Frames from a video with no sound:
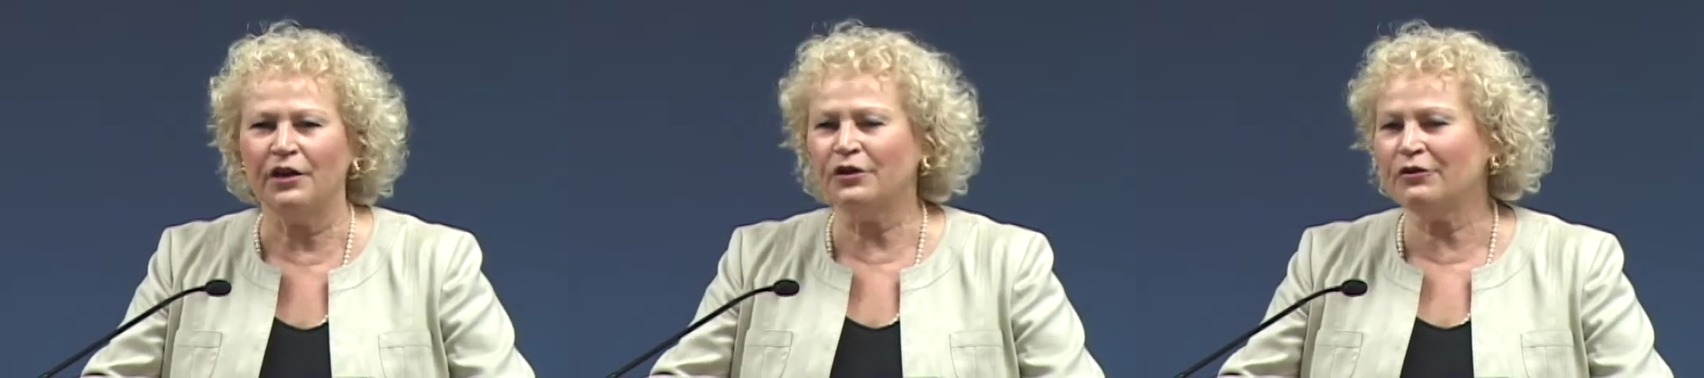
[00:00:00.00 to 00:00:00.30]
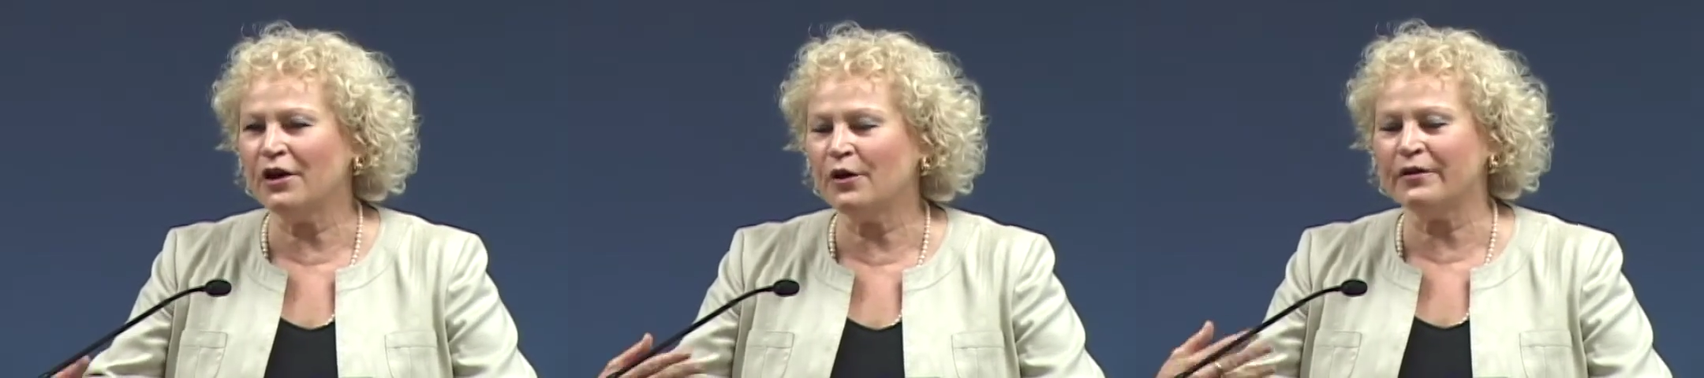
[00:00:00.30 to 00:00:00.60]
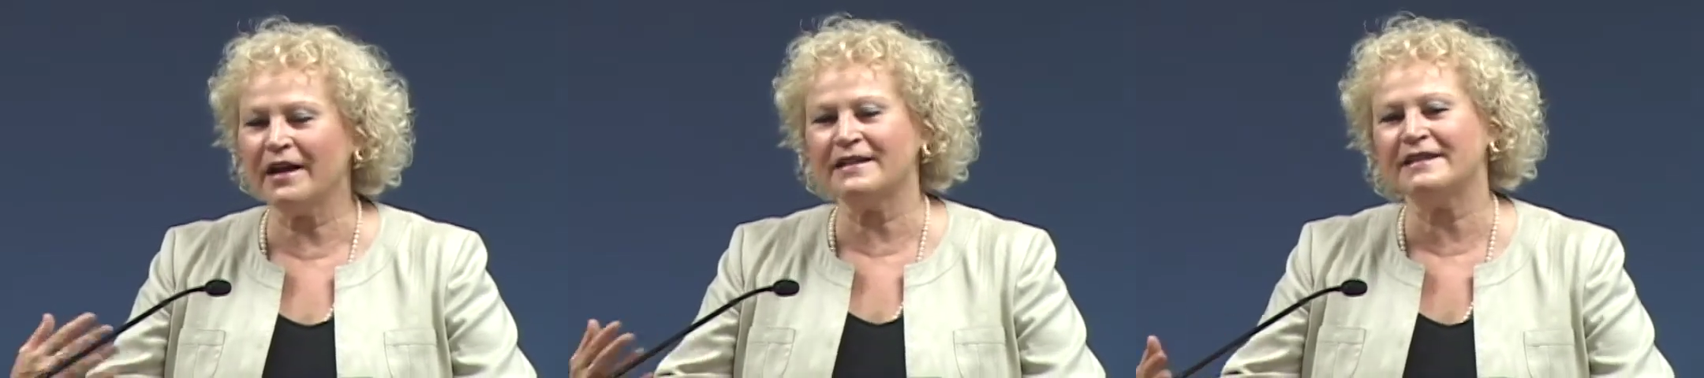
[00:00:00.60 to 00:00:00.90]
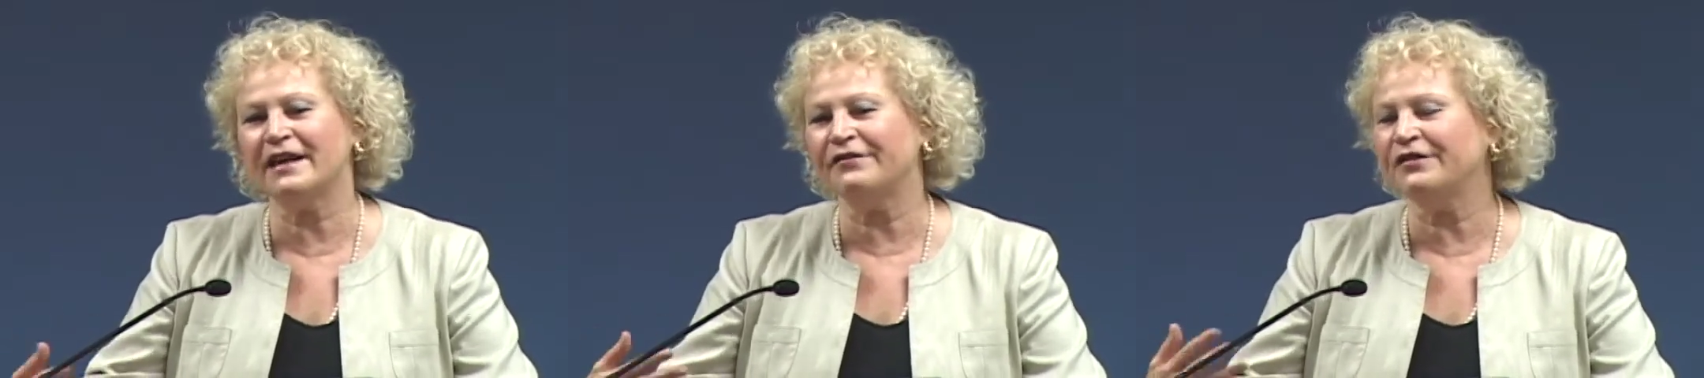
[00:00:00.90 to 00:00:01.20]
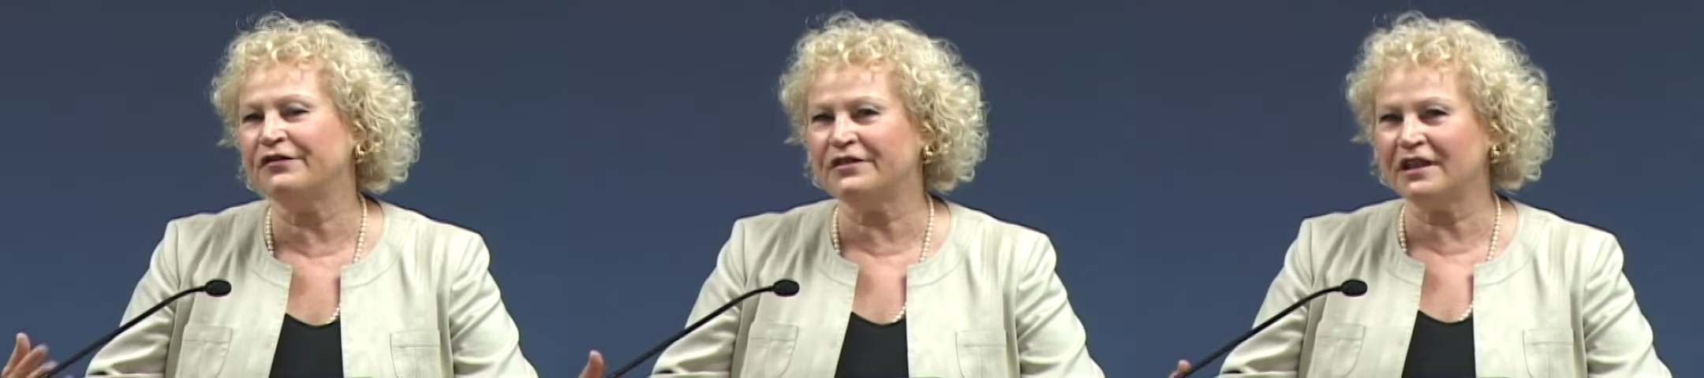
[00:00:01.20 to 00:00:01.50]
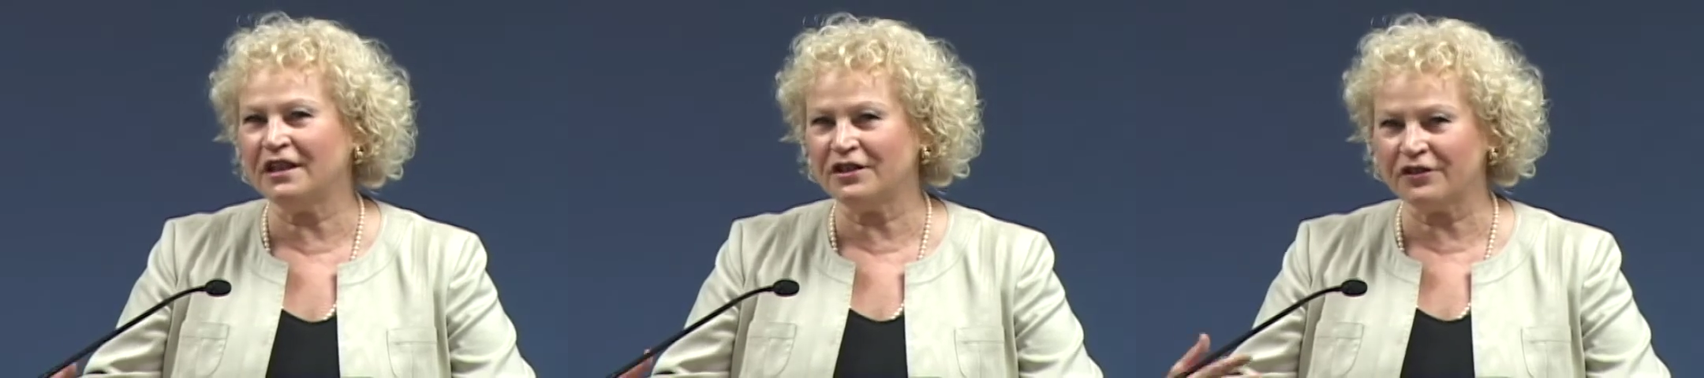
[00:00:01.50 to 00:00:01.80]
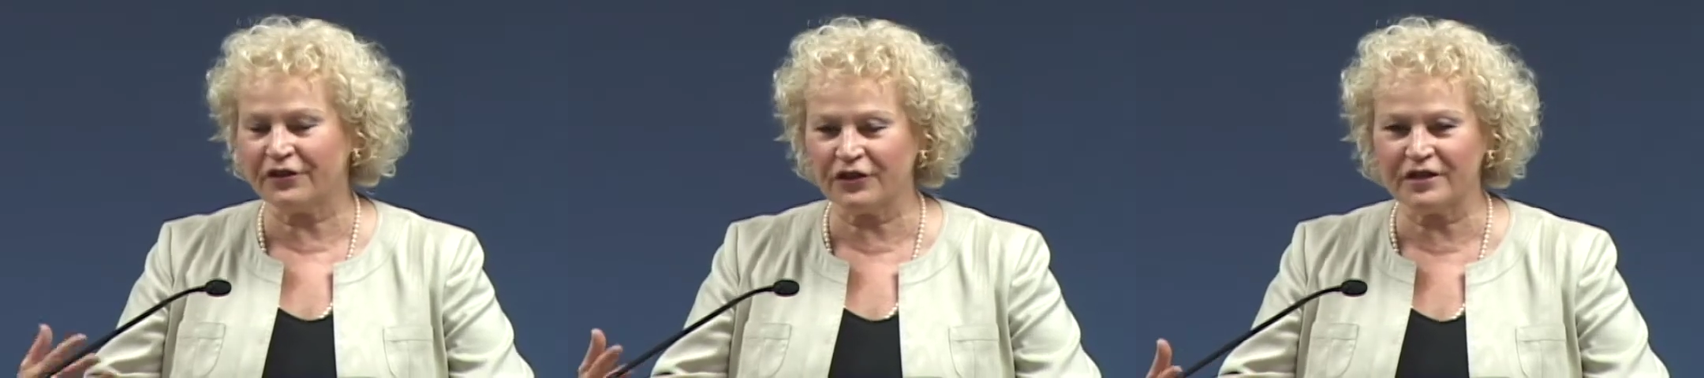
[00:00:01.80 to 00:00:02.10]
You know, that's that 15 to
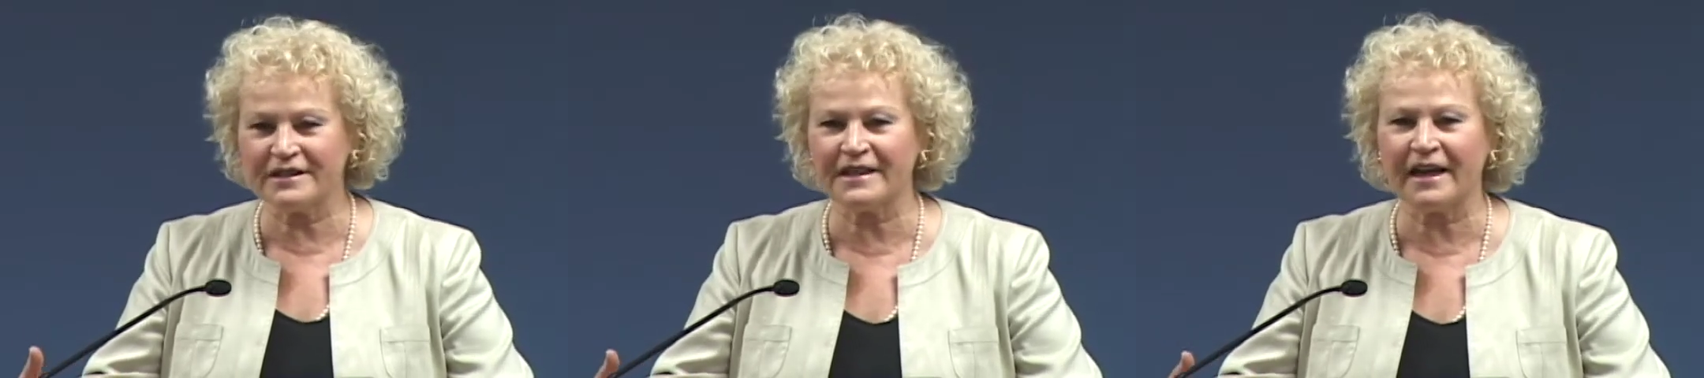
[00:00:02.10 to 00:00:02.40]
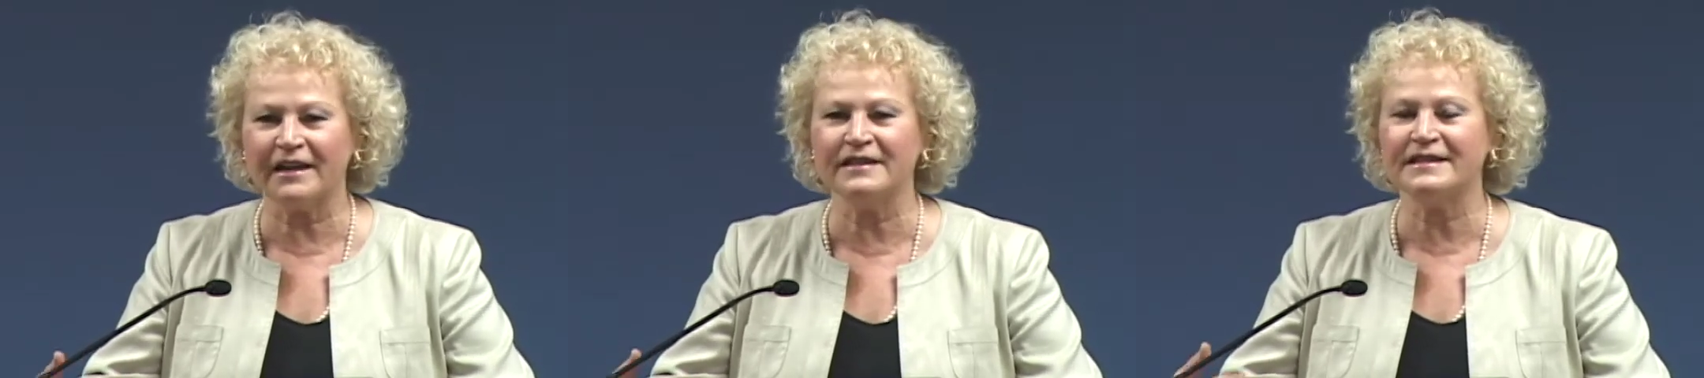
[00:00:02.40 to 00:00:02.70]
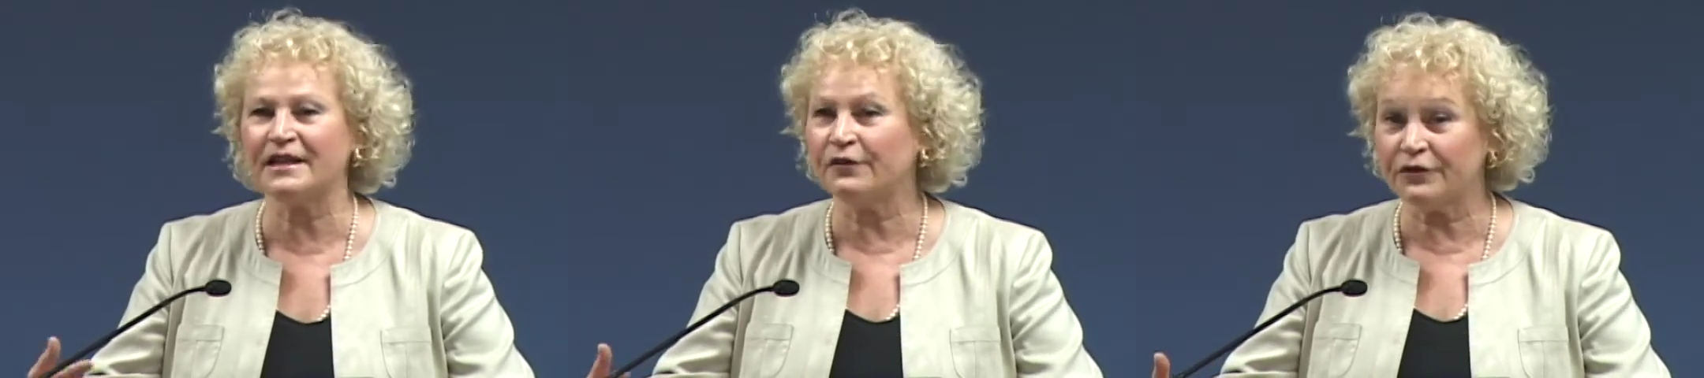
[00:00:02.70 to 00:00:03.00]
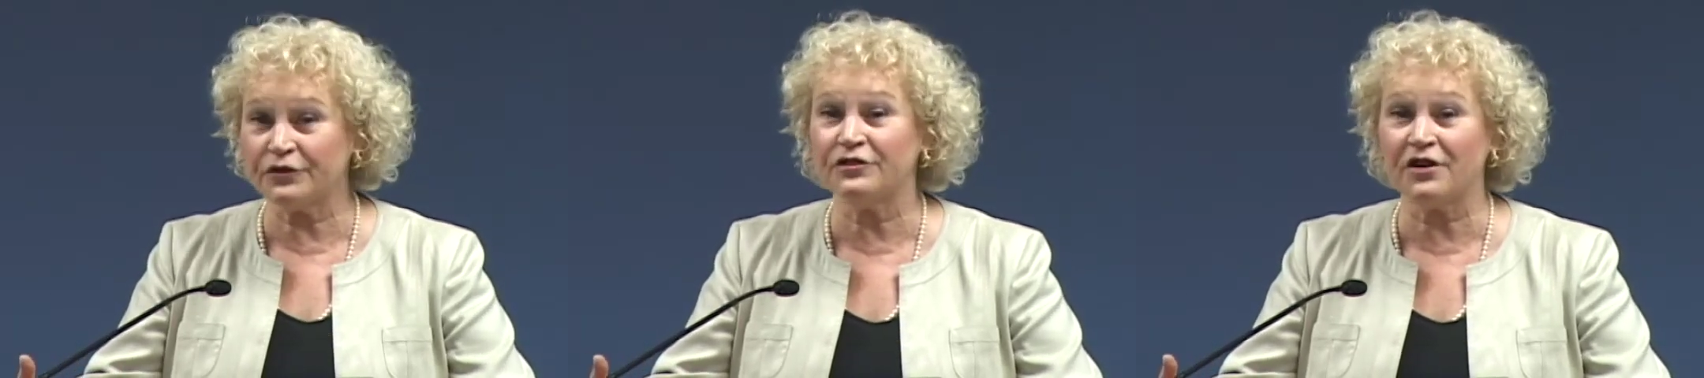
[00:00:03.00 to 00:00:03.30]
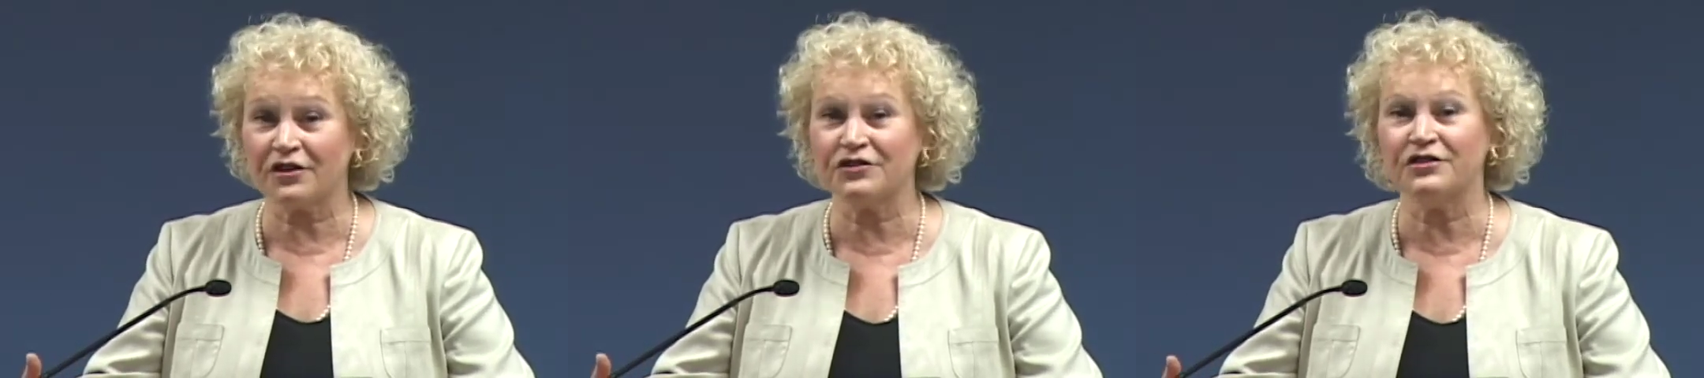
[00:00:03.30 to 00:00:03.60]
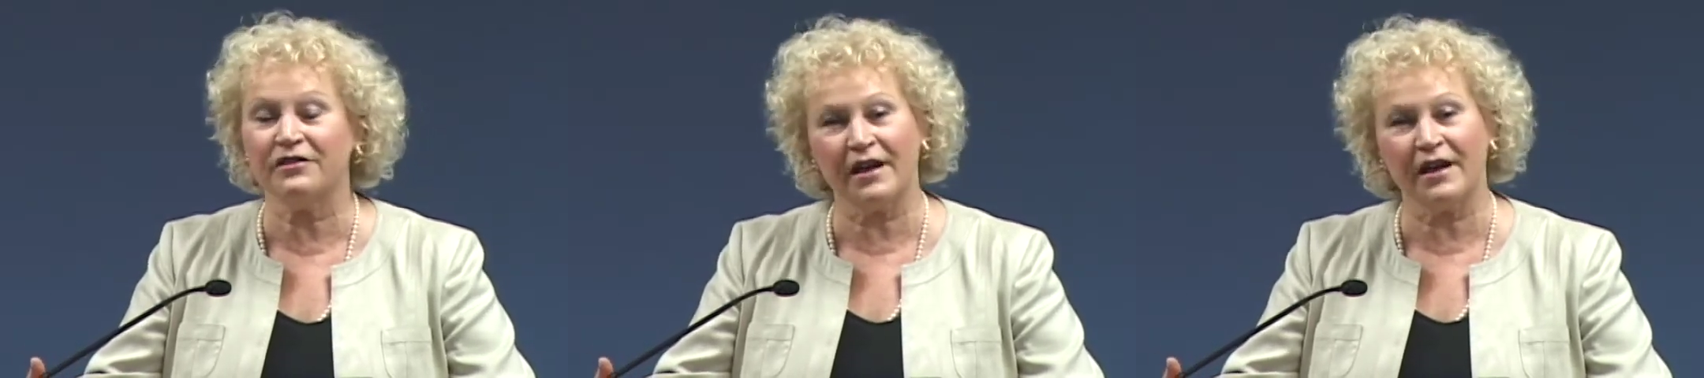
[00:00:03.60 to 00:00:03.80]
30-second self-introduction